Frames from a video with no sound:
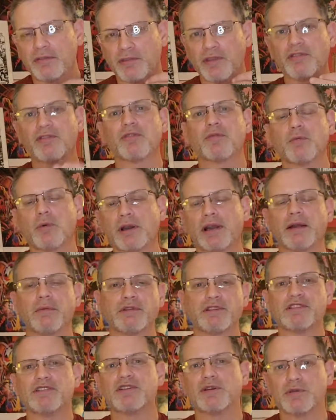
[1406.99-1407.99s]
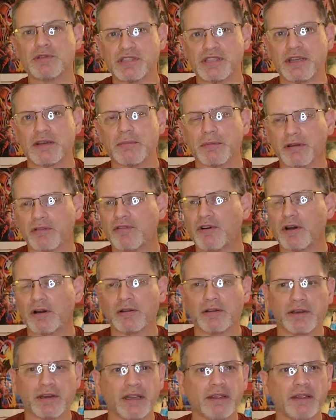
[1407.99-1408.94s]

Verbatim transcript: This is what I would still send to McFarlane.